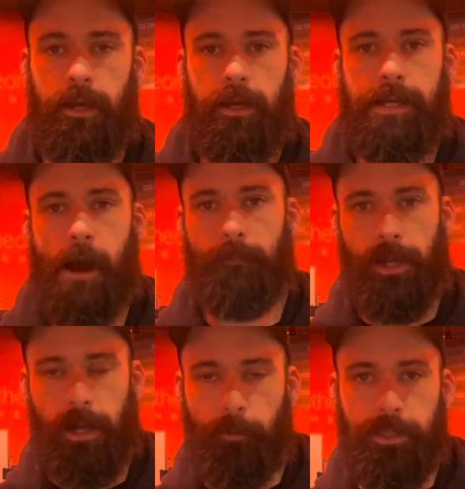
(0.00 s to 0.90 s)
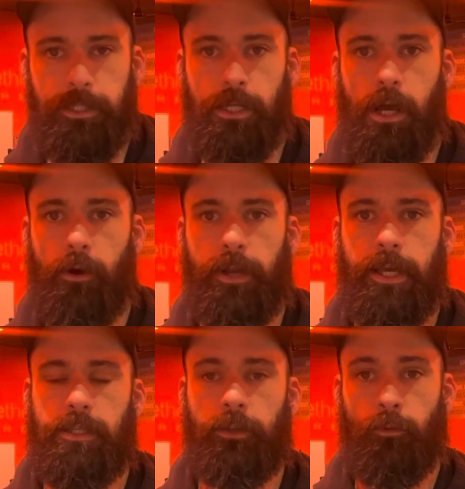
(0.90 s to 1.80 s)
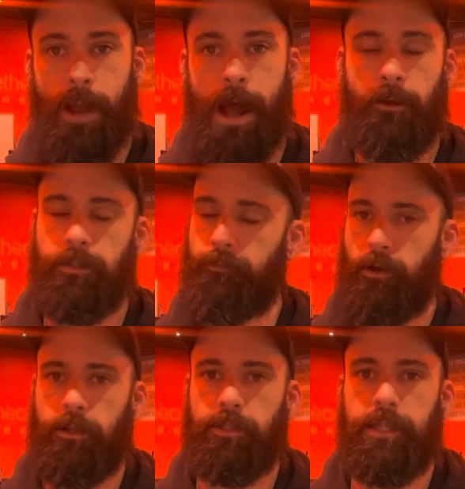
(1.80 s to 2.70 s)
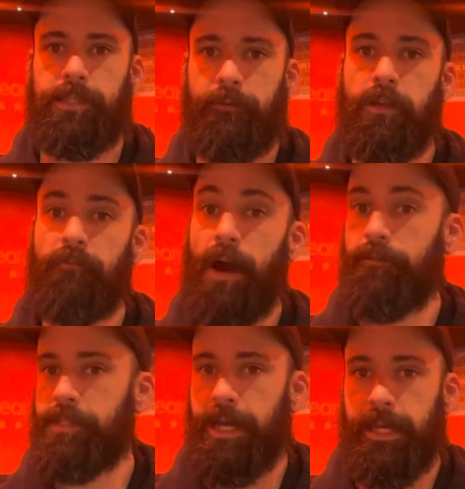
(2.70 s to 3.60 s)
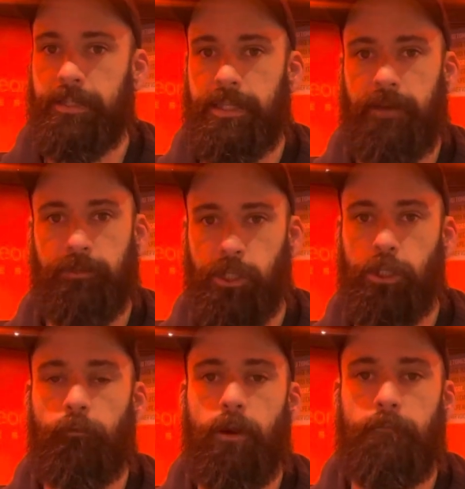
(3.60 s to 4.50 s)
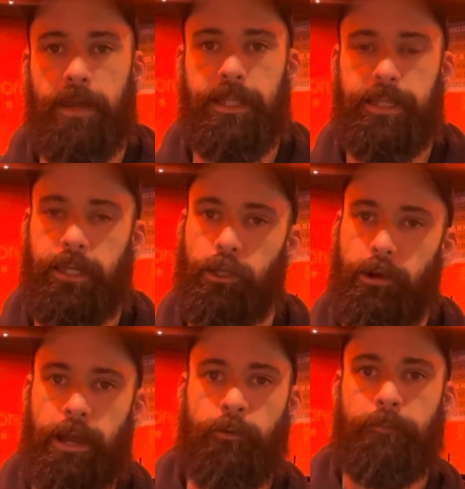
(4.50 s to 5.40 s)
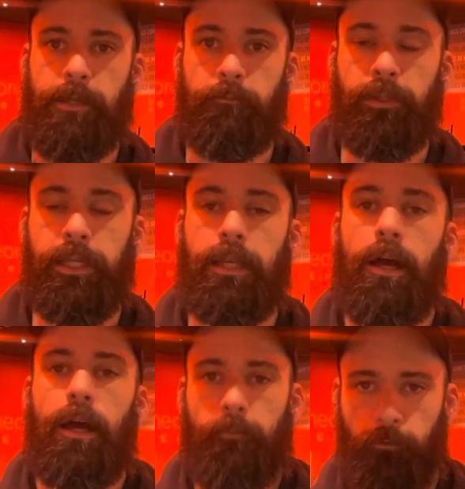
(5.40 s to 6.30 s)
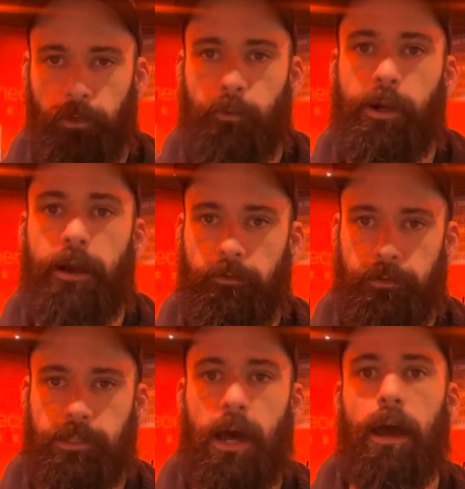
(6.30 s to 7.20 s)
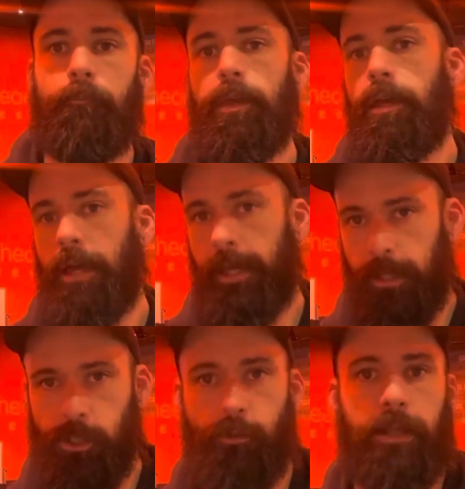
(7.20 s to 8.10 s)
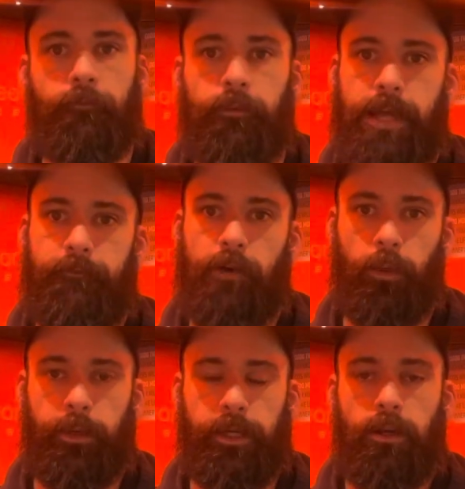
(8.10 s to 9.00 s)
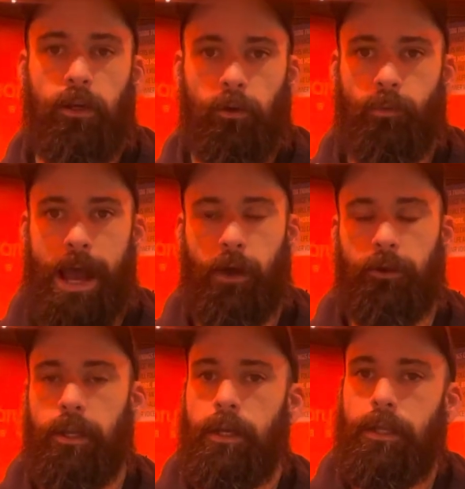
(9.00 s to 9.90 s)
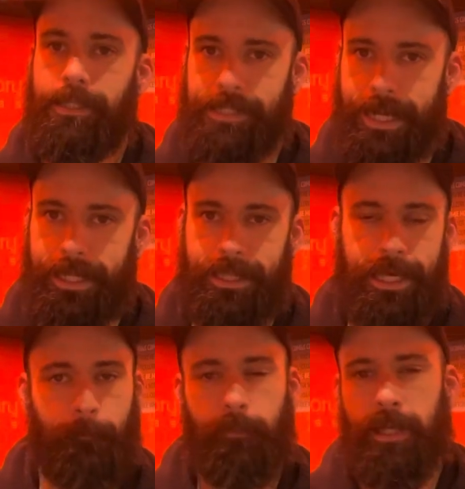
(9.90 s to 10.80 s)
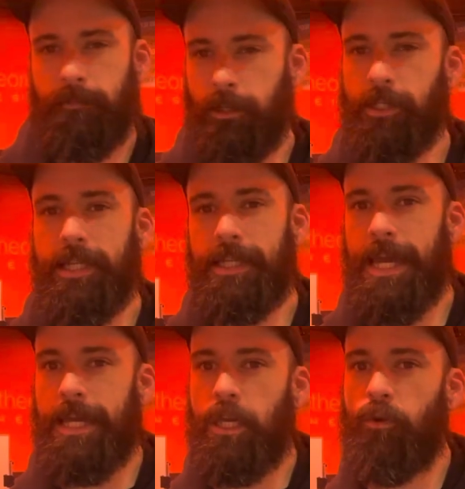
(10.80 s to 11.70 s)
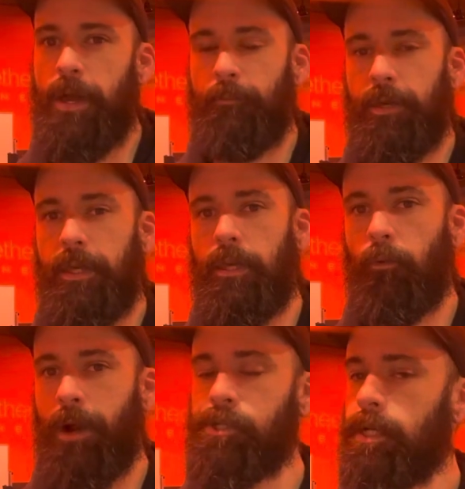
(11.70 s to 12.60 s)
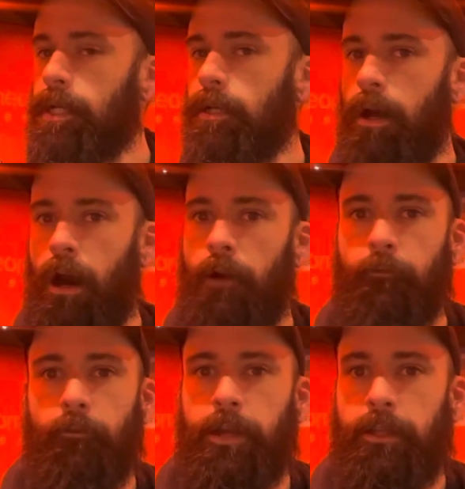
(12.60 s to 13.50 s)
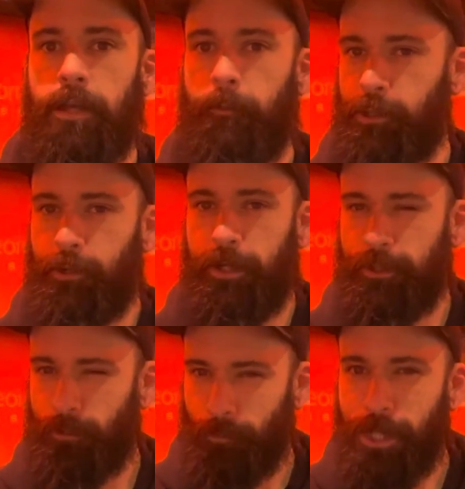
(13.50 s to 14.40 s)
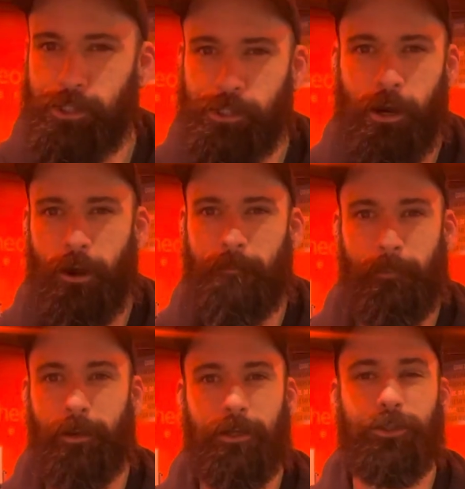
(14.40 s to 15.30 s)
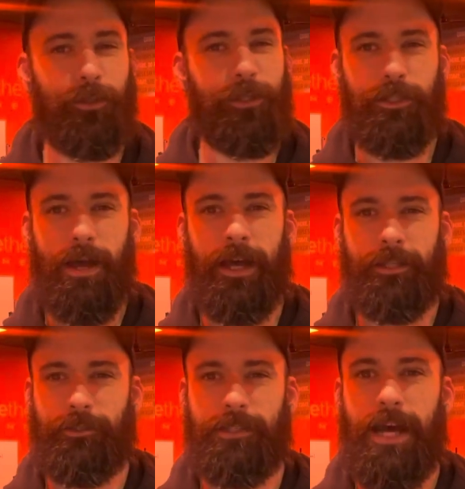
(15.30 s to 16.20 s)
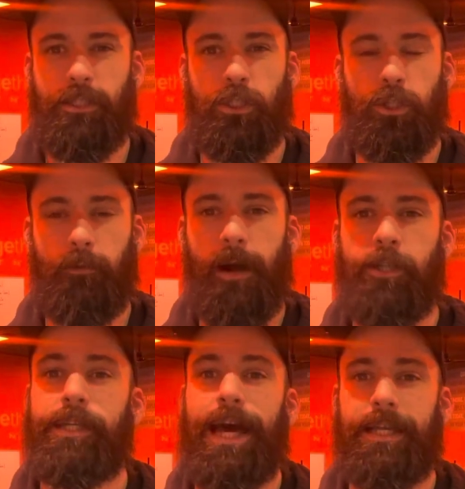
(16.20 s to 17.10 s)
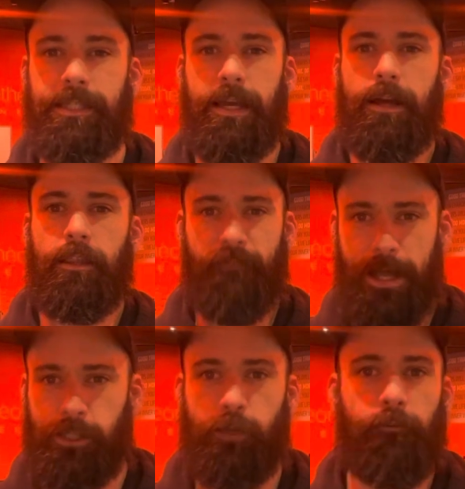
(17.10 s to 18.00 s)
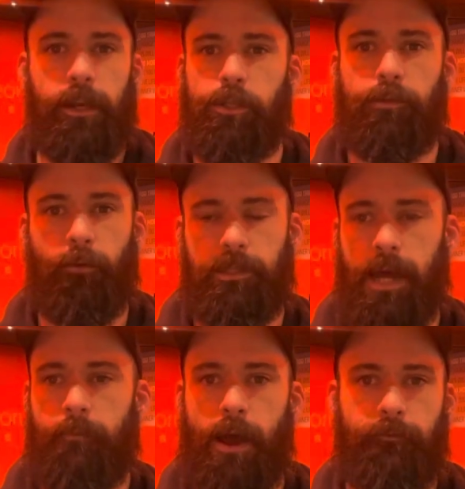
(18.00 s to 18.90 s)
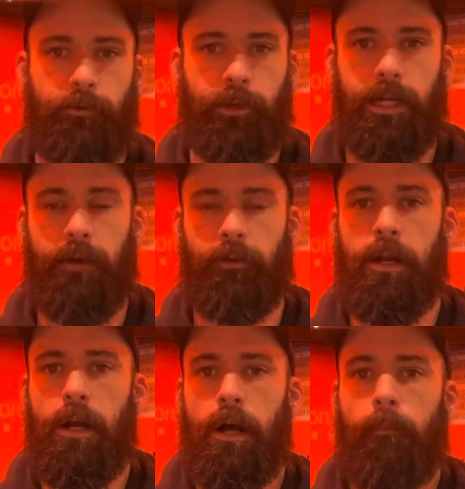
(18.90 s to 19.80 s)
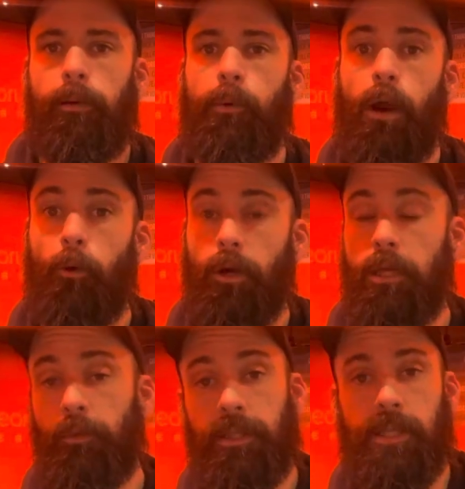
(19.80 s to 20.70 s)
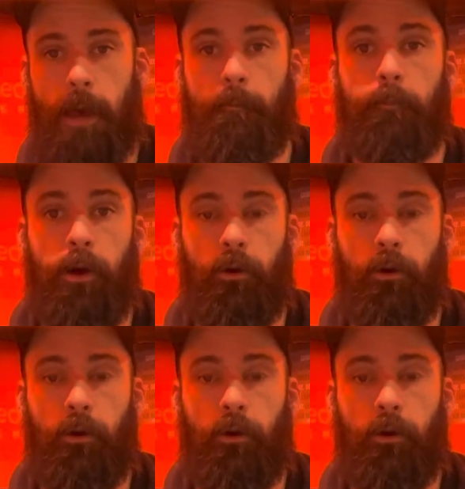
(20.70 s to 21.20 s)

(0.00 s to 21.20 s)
Now, a couple things to notice on the rounds first. 75 seconds, they have just over a minute to get their 8 reps complete before they recover for time and get you ready for that following round. The second thing, as much as it's AQ-AP, we're actually not offering the opportunity to rush our members through these exercises too much. Yes, the faster you finish, the more time you have to recover, but we are working with tempo